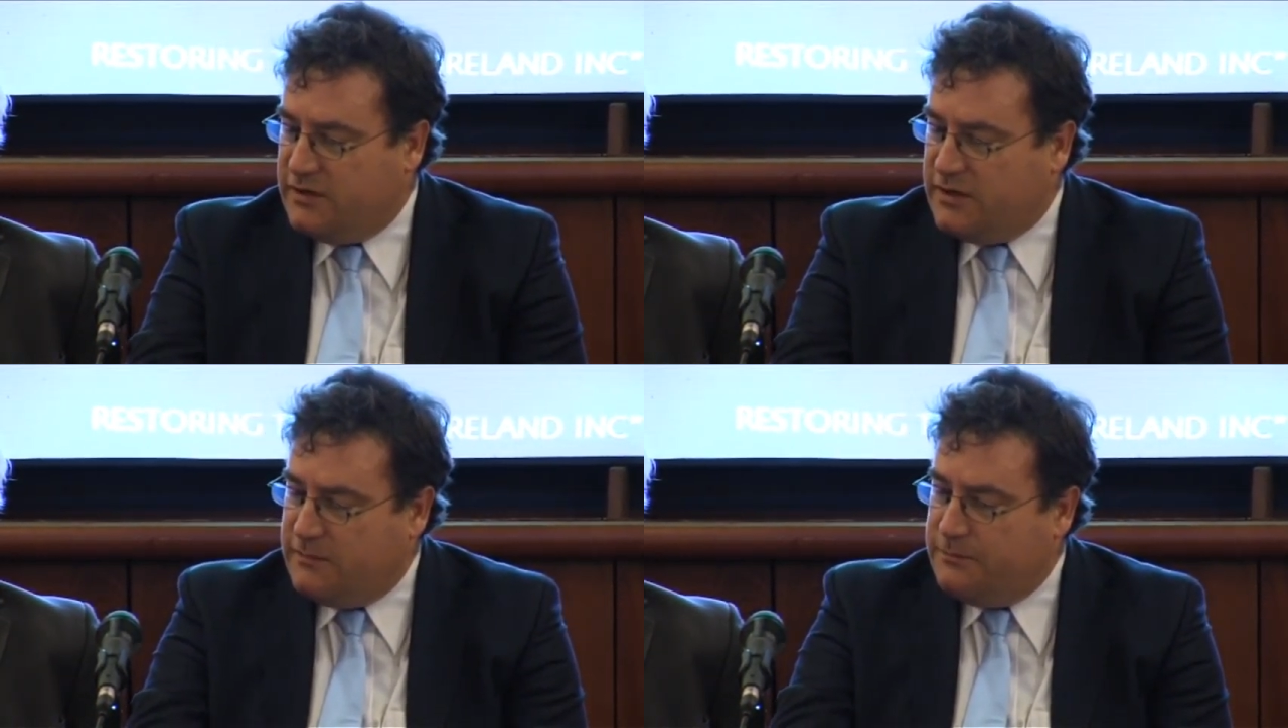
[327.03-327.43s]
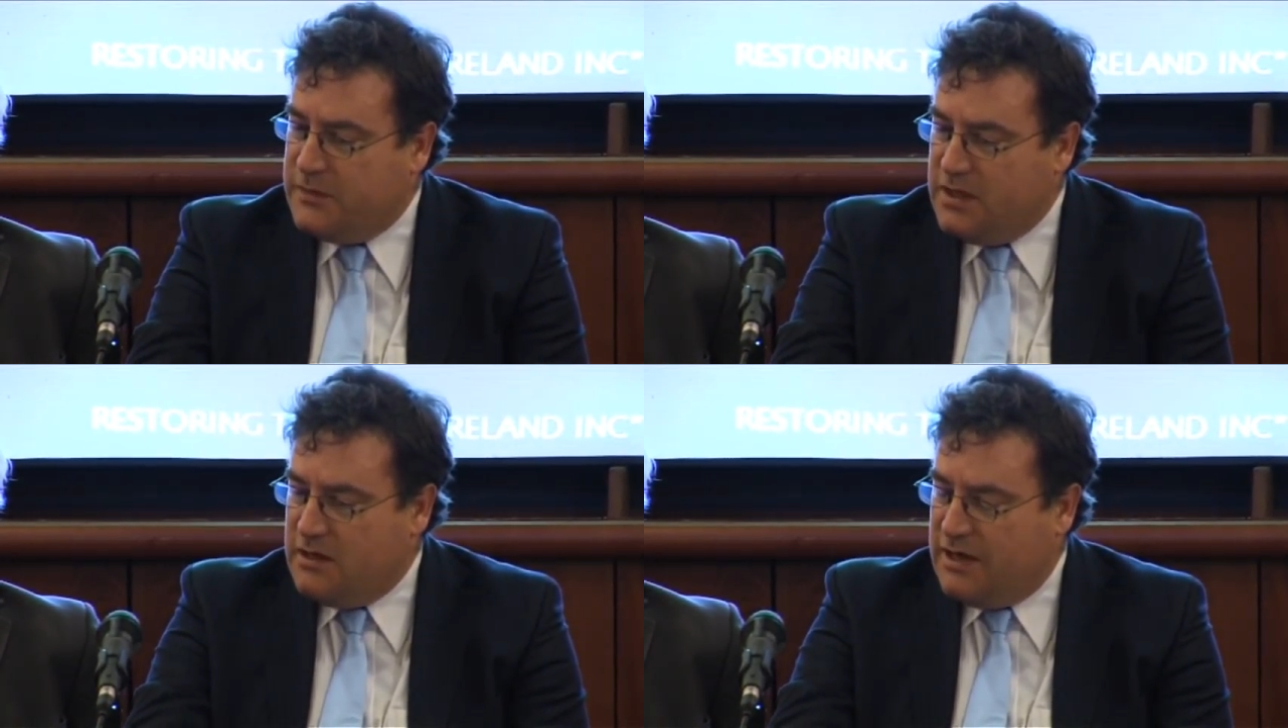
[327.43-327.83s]

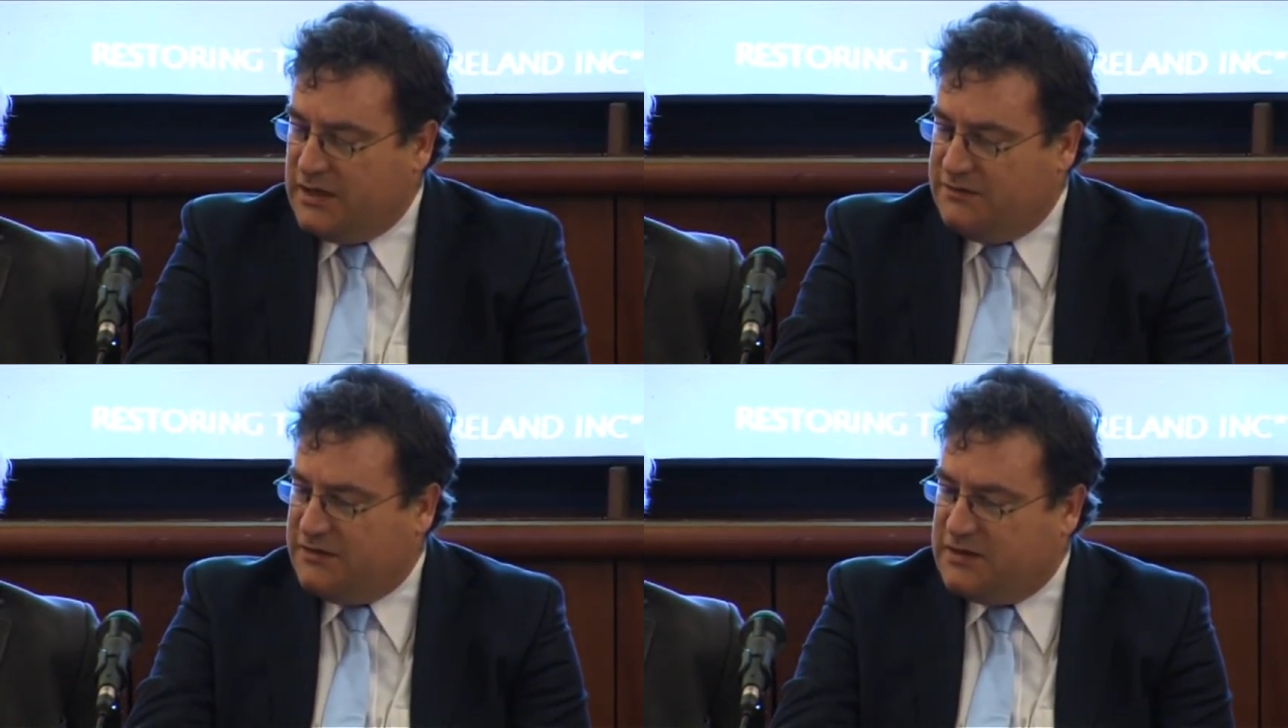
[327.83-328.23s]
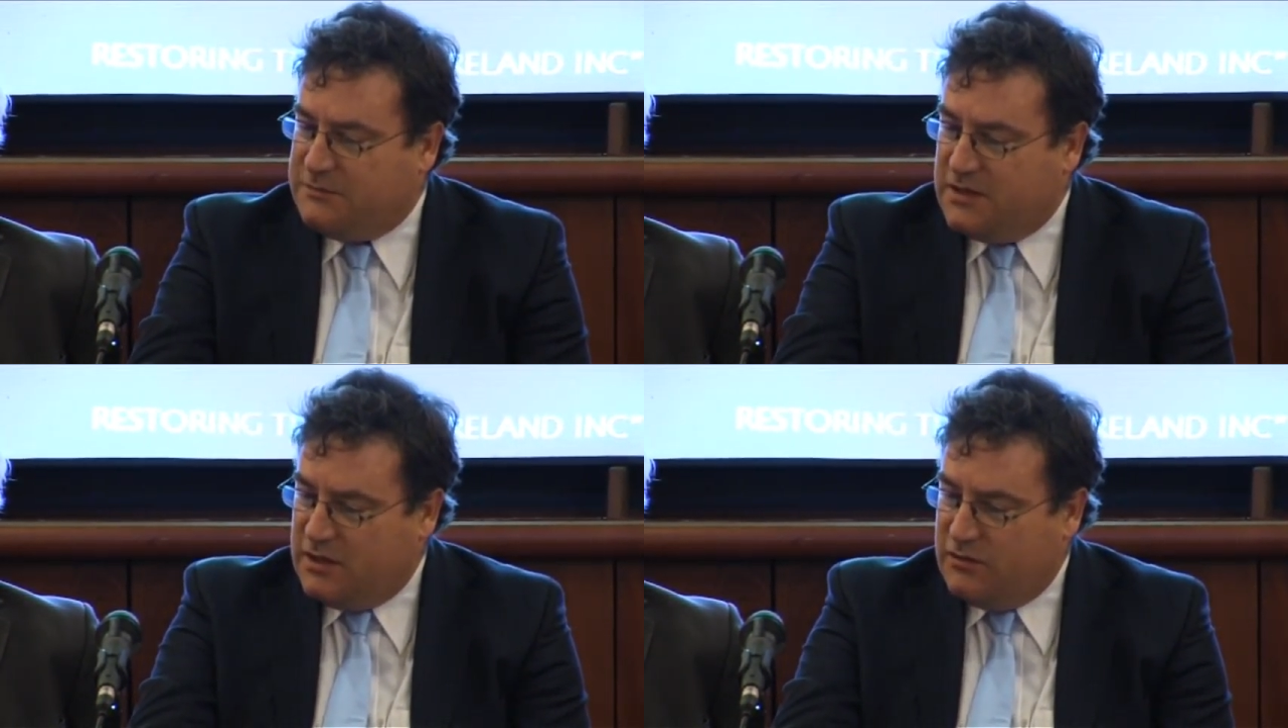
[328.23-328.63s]
I think it's
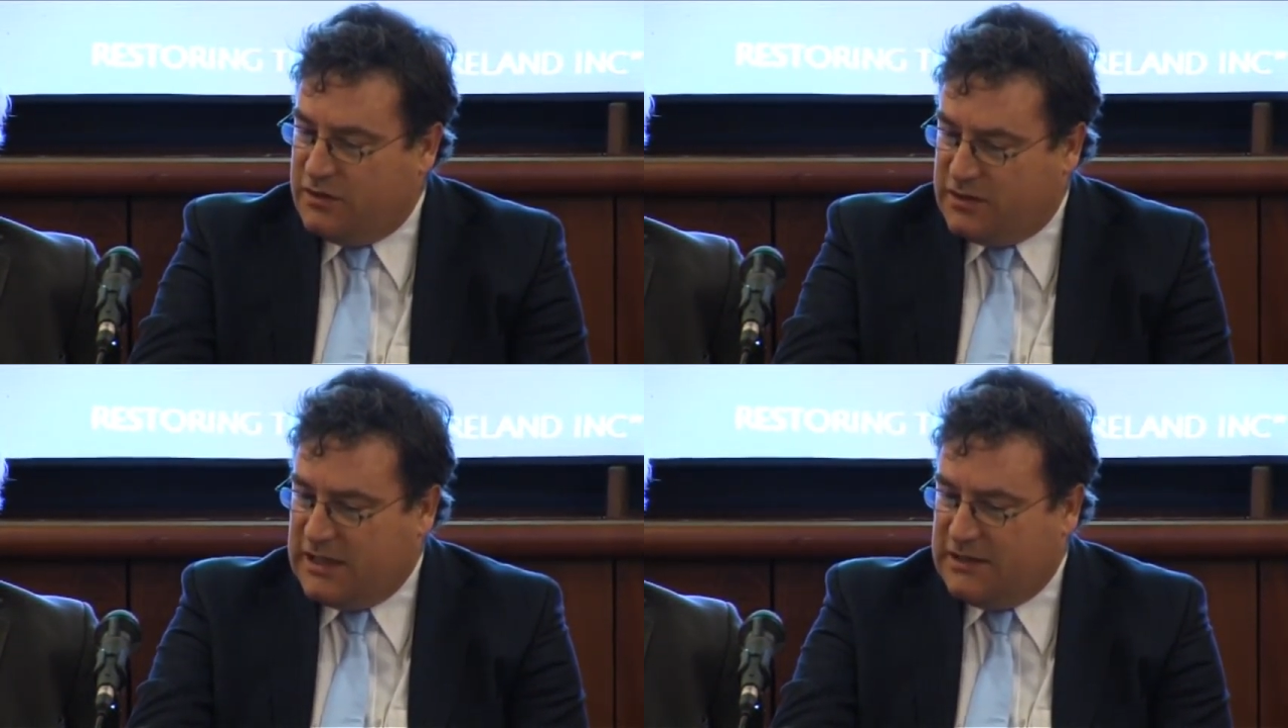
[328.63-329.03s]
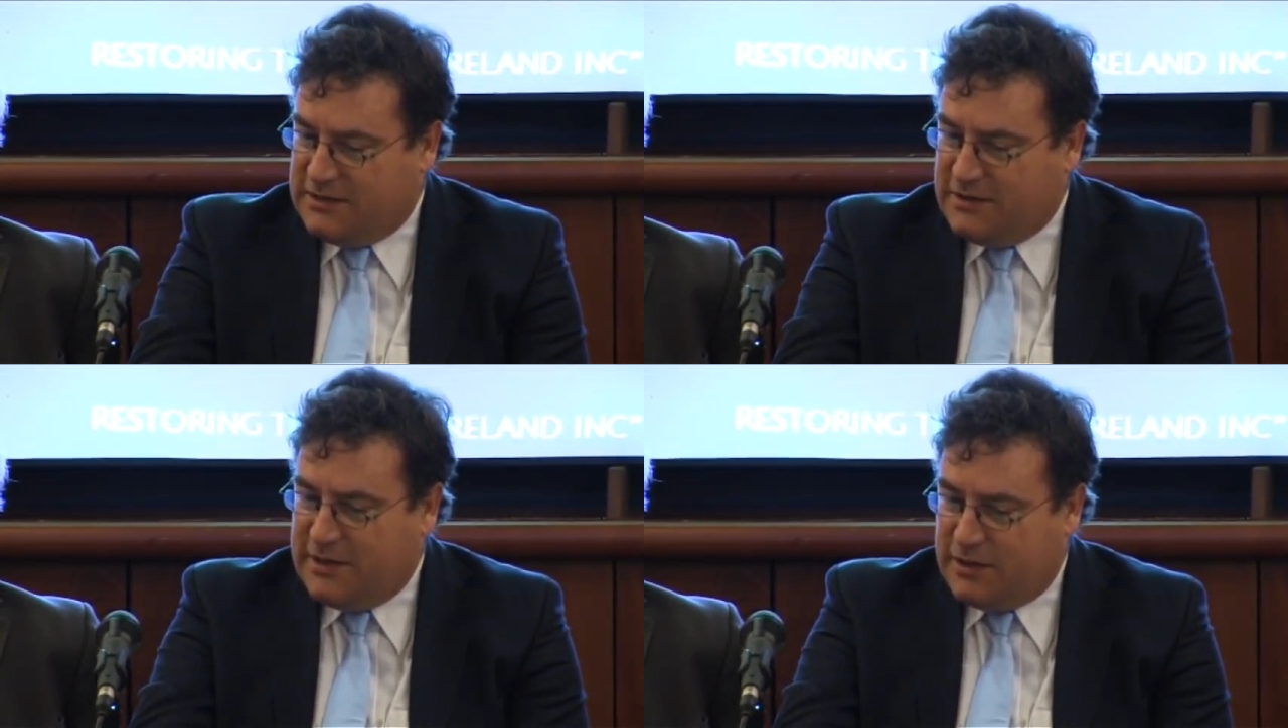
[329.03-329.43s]
accepted now that the
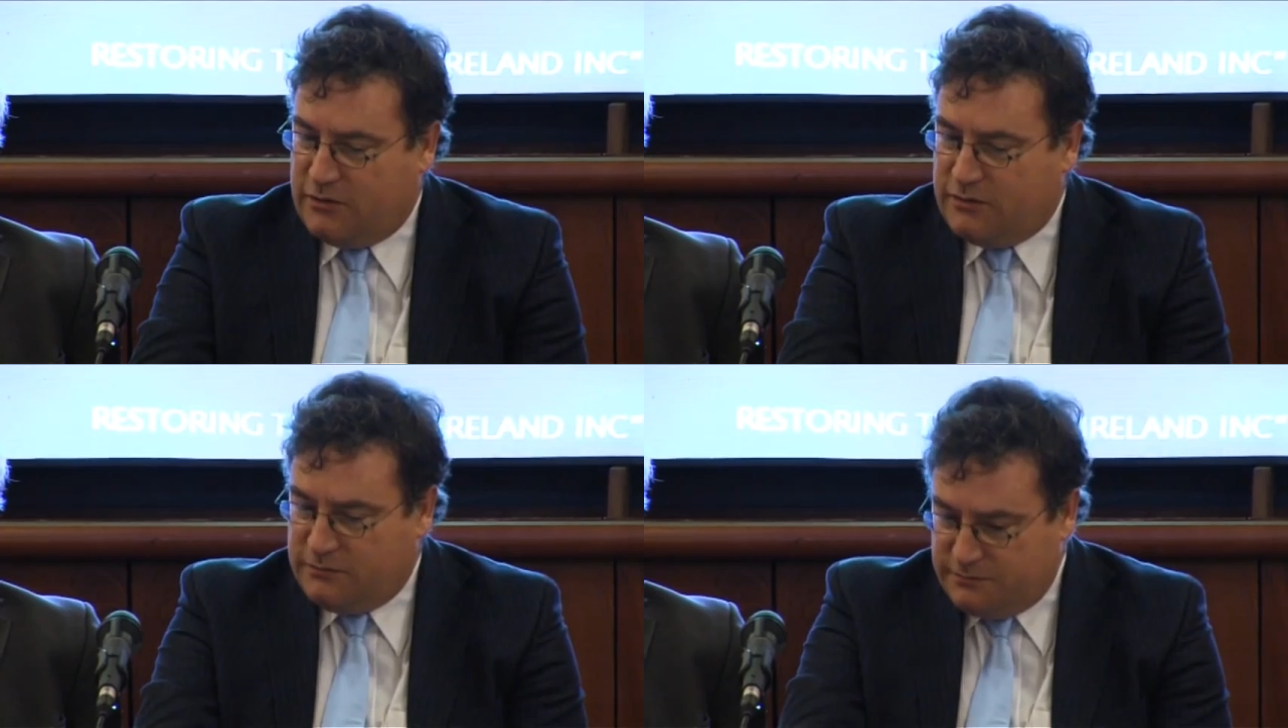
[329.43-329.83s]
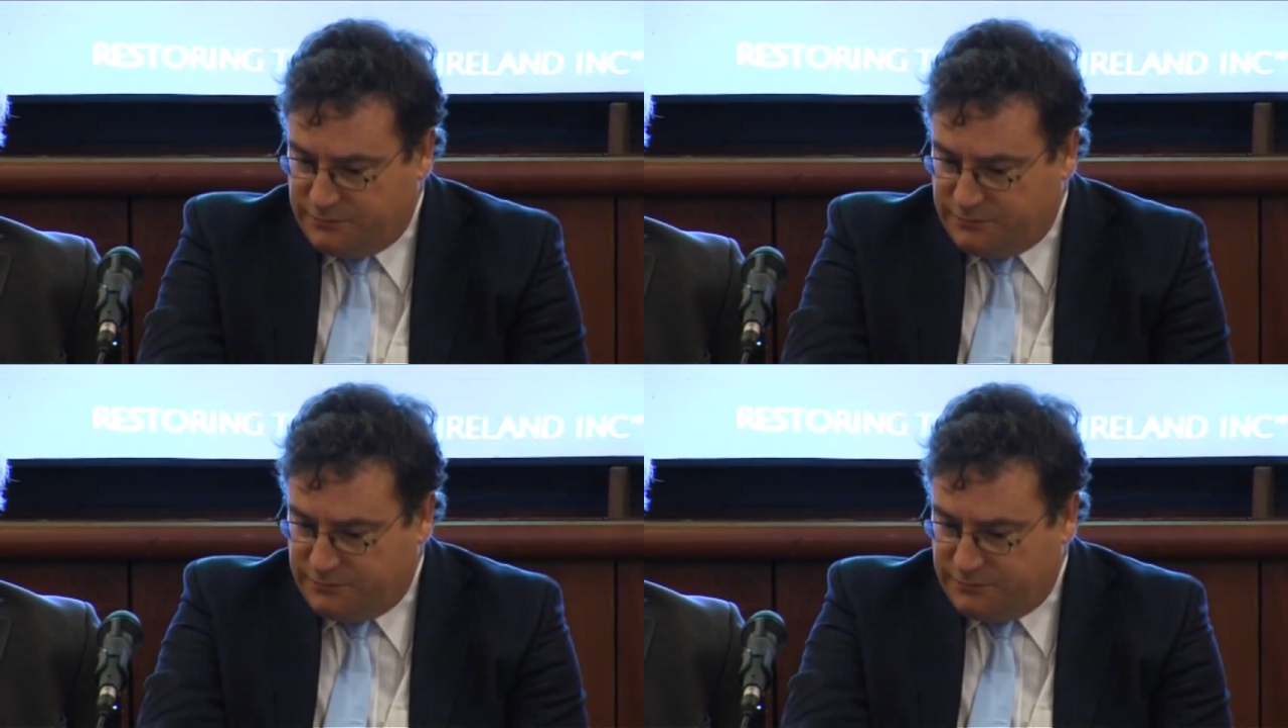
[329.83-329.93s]
Celtic Tiger